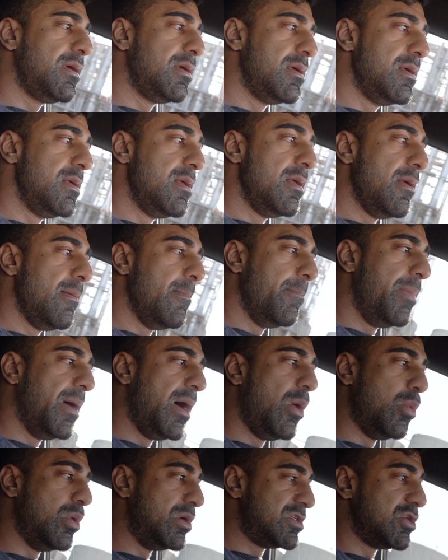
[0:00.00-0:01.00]

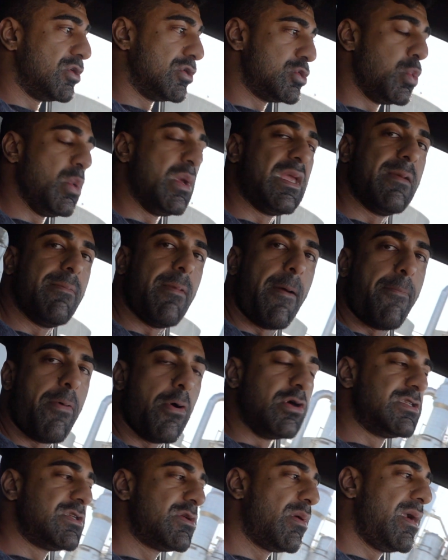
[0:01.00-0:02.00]
But we're still tweaking my
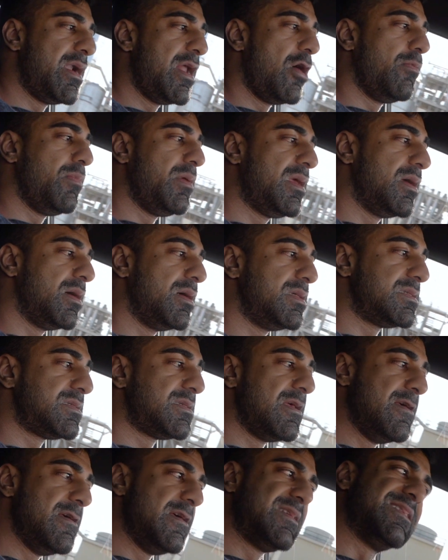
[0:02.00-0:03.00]
posing right now because
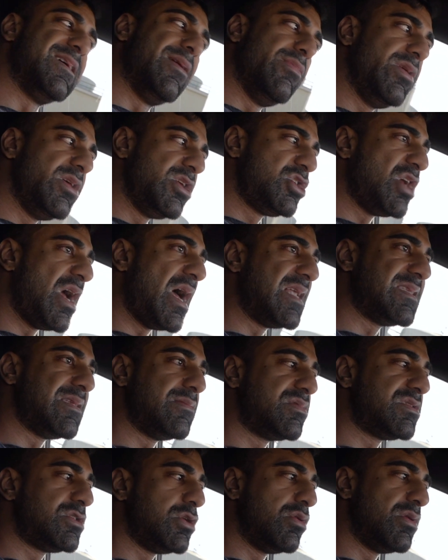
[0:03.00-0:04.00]
some of the shots
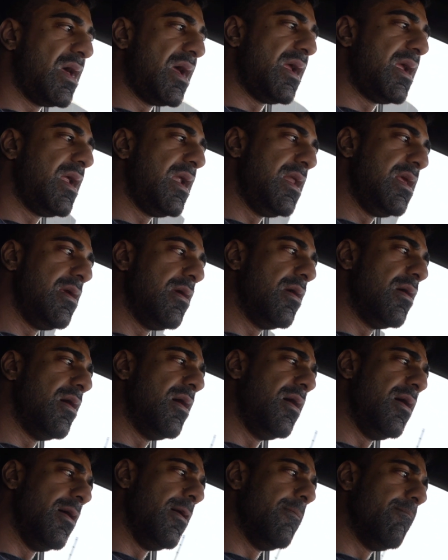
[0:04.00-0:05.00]
I'm still not hitting.
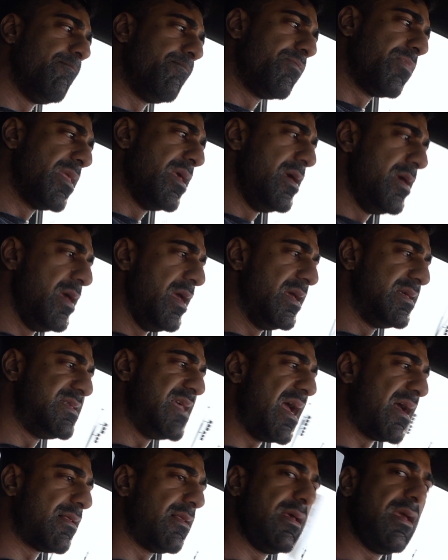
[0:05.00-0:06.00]
Um,
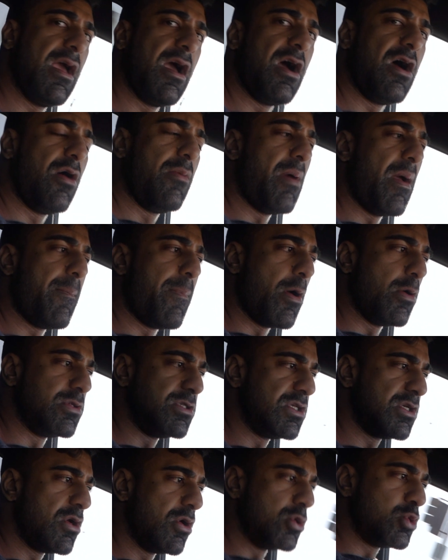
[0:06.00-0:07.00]
exactly how my
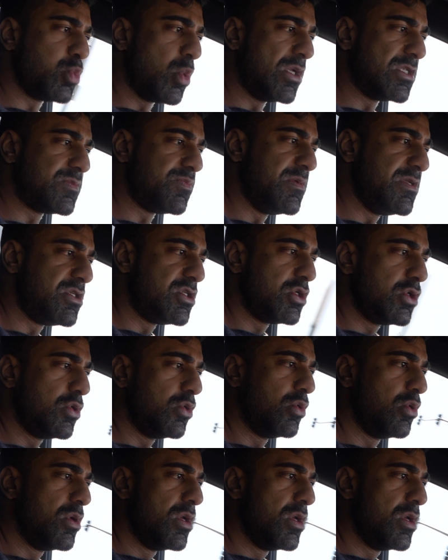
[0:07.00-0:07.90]
posing coach wants me to